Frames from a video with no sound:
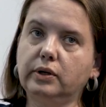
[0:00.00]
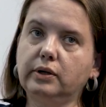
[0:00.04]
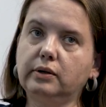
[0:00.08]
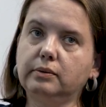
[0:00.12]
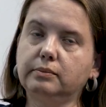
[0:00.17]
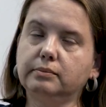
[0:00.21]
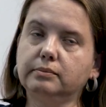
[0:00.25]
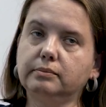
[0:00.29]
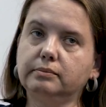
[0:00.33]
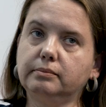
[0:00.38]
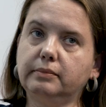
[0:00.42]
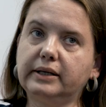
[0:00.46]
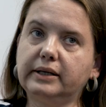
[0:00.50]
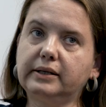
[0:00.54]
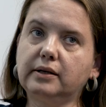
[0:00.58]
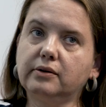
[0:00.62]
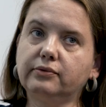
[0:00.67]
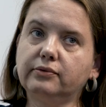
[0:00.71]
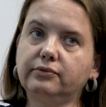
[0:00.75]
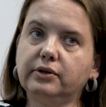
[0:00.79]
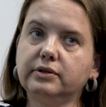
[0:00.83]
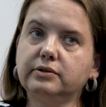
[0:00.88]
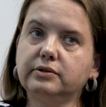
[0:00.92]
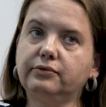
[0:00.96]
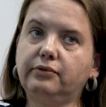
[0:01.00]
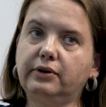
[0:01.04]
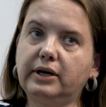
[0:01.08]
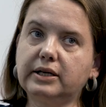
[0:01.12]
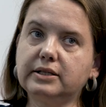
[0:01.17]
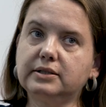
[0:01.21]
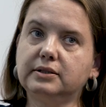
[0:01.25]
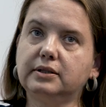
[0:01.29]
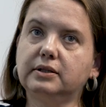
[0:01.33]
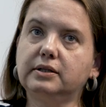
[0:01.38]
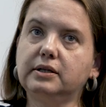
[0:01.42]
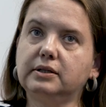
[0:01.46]
making things
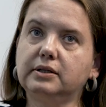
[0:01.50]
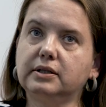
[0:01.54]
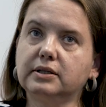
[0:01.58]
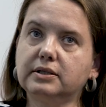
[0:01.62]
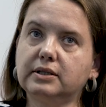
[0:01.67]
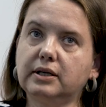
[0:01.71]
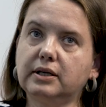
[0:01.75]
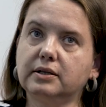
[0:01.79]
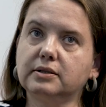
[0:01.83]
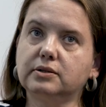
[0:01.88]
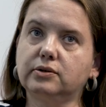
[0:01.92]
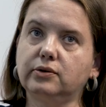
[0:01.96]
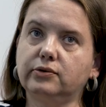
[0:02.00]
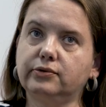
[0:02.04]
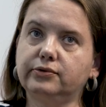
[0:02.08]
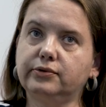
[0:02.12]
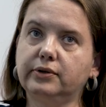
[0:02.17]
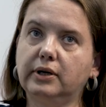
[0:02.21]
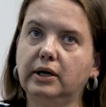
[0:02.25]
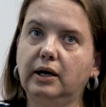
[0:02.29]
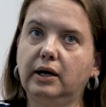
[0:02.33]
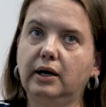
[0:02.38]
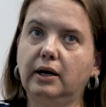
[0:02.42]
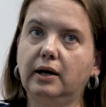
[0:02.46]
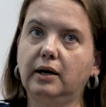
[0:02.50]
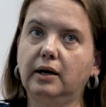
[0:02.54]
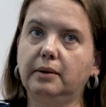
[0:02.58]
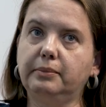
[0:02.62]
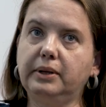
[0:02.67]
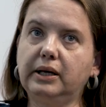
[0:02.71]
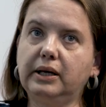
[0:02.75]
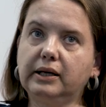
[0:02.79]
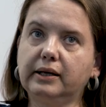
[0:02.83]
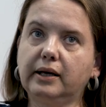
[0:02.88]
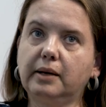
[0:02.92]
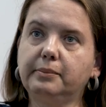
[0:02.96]
faster in a sense of
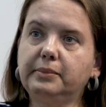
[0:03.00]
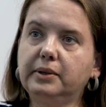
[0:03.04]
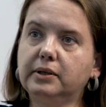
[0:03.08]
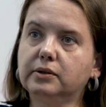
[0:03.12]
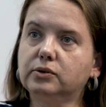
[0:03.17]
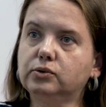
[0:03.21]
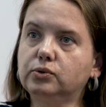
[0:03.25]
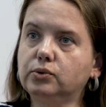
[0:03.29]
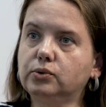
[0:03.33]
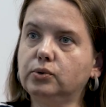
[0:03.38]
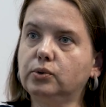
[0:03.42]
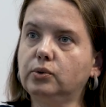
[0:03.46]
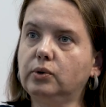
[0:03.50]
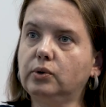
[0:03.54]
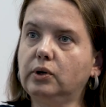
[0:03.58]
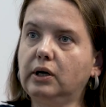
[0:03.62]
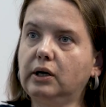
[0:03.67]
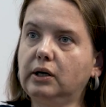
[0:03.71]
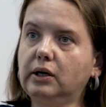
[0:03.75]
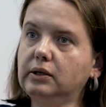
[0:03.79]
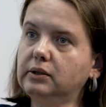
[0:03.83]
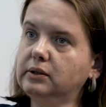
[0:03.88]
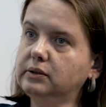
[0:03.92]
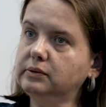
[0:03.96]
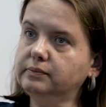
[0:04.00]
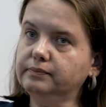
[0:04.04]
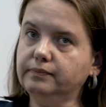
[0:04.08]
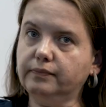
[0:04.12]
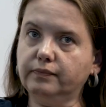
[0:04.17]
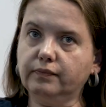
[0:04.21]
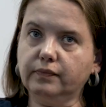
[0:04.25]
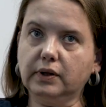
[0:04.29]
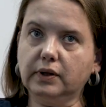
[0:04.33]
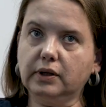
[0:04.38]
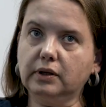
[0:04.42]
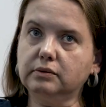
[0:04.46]
being able to,
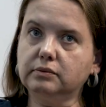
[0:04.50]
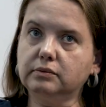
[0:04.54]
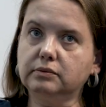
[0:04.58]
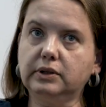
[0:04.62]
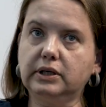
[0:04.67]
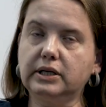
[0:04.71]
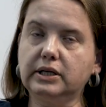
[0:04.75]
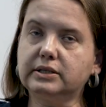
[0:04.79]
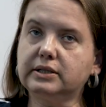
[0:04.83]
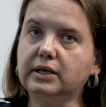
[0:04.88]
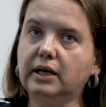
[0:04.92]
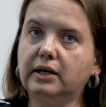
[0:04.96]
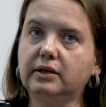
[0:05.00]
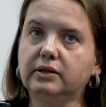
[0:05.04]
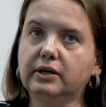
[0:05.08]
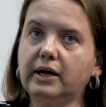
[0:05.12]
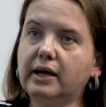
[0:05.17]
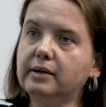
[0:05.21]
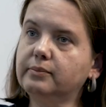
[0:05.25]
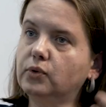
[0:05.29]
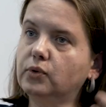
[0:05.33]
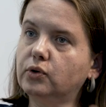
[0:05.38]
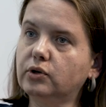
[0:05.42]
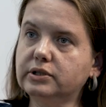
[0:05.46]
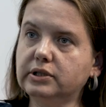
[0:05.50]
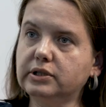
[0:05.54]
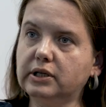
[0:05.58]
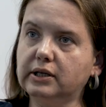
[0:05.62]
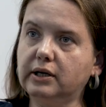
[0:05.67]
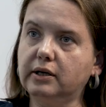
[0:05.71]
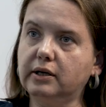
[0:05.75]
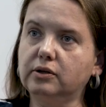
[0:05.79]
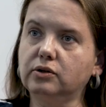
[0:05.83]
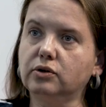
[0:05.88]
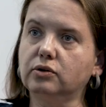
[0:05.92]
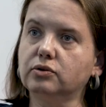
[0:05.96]
let's say, run more
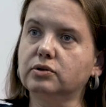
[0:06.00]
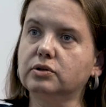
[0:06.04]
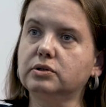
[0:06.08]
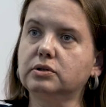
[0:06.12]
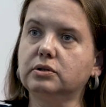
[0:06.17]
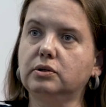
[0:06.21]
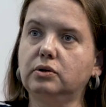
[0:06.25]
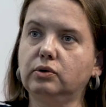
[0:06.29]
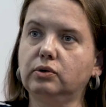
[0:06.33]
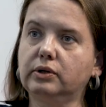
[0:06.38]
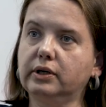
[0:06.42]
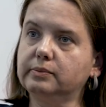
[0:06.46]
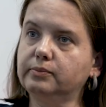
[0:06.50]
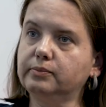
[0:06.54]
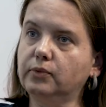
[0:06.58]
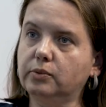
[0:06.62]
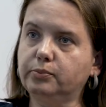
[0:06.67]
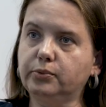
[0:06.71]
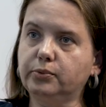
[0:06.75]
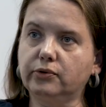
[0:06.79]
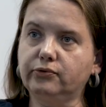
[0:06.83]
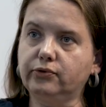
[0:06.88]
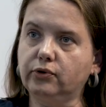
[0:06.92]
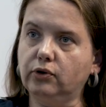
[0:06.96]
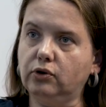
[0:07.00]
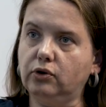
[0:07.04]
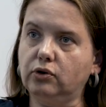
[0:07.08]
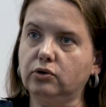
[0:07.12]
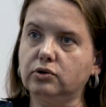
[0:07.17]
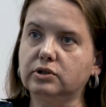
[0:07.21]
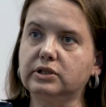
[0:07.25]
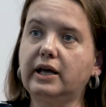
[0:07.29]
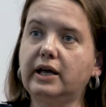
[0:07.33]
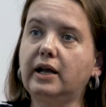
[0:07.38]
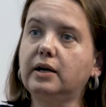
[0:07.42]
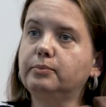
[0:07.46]
scenarios, look at more
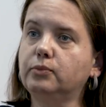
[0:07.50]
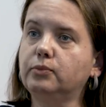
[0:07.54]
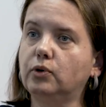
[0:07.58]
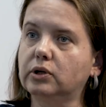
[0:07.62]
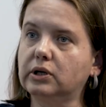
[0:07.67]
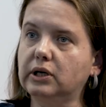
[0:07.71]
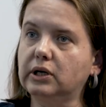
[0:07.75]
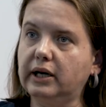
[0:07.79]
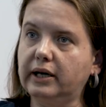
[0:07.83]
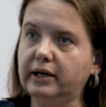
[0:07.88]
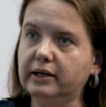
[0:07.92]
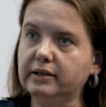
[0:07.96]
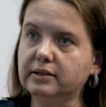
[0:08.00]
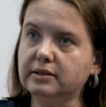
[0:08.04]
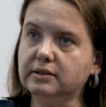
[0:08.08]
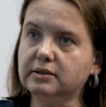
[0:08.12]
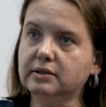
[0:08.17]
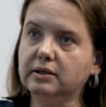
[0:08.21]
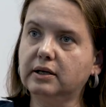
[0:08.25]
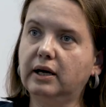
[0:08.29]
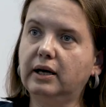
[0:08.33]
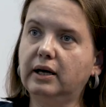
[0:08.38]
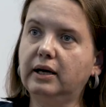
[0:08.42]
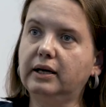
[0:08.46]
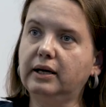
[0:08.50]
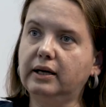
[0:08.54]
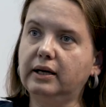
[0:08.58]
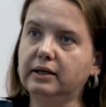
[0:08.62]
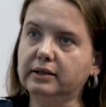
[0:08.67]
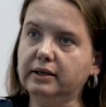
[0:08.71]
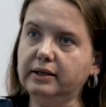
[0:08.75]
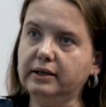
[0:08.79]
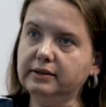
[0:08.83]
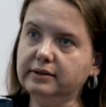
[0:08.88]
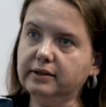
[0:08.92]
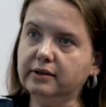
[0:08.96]
portfolios, help more clients in
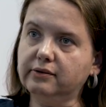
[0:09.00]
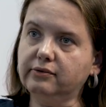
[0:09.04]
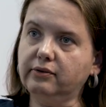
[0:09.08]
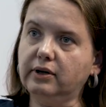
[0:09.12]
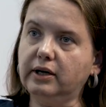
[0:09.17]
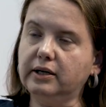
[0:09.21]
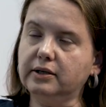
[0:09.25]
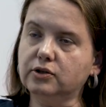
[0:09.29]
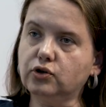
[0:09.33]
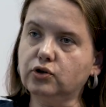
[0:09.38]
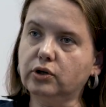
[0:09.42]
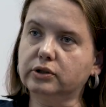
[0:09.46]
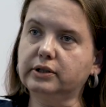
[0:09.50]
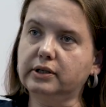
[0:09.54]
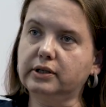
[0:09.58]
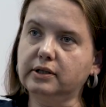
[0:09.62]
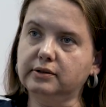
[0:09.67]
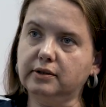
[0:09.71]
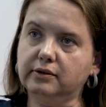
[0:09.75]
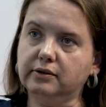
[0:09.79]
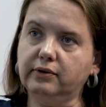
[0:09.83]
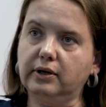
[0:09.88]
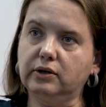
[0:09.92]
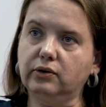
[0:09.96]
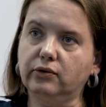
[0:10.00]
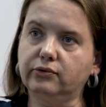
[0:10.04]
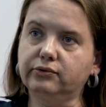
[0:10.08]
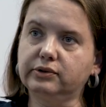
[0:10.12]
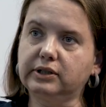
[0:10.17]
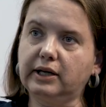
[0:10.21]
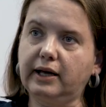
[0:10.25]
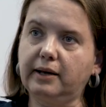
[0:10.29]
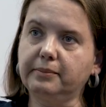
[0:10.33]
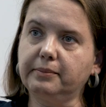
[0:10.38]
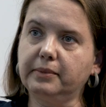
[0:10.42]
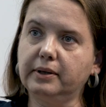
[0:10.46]
a shorter interval of
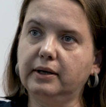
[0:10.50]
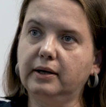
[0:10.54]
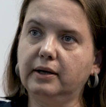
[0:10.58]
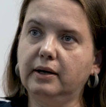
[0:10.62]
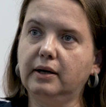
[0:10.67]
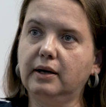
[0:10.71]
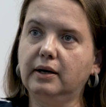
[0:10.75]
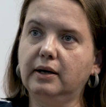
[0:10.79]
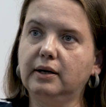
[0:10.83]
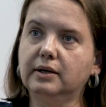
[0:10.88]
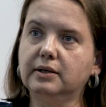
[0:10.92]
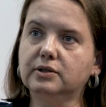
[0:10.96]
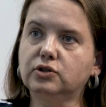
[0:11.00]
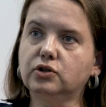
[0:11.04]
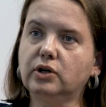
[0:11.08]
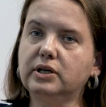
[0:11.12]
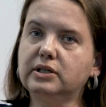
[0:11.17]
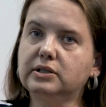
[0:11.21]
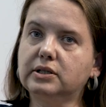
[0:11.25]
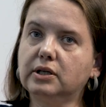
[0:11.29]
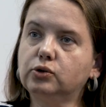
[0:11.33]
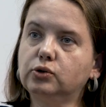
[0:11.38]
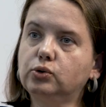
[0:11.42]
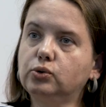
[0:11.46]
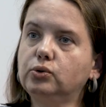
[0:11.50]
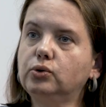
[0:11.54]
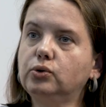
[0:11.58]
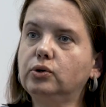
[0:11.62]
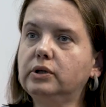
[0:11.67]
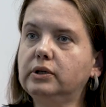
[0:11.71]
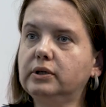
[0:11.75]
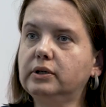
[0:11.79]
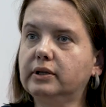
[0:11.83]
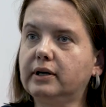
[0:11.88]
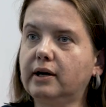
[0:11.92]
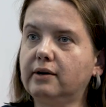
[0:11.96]
time. So it's a
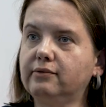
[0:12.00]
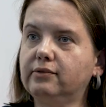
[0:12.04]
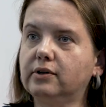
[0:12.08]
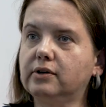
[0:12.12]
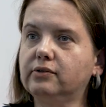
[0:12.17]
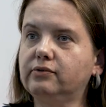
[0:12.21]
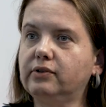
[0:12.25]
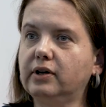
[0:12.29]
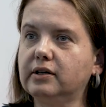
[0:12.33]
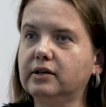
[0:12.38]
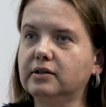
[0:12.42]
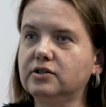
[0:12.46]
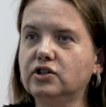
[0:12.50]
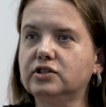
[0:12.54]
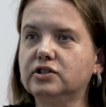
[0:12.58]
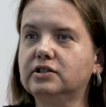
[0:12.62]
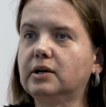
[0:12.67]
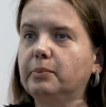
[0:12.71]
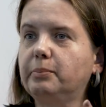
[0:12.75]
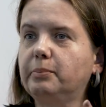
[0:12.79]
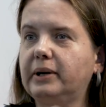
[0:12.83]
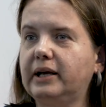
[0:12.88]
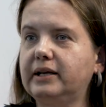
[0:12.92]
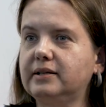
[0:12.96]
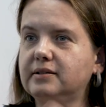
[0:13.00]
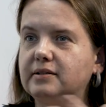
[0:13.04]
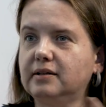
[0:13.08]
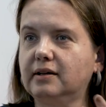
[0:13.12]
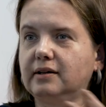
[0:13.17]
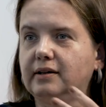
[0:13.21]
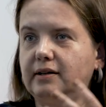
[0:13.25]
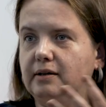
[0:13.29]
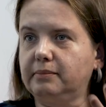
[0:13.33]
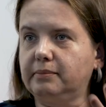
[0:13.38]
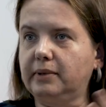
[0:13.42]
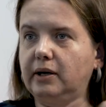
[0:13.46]
tool rather than just
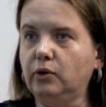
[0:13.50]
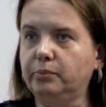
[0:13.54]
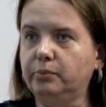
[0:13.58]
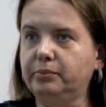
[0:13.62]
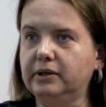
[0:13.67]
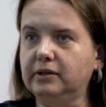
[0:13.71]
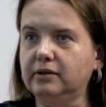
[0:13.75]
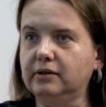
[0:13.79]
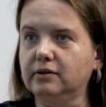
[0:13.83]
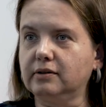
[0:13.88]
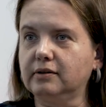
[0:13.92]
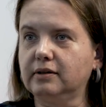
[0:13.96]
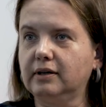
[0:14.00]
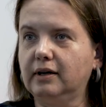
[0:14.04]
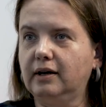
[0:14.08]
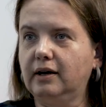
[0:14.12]
replacing, in my opinion.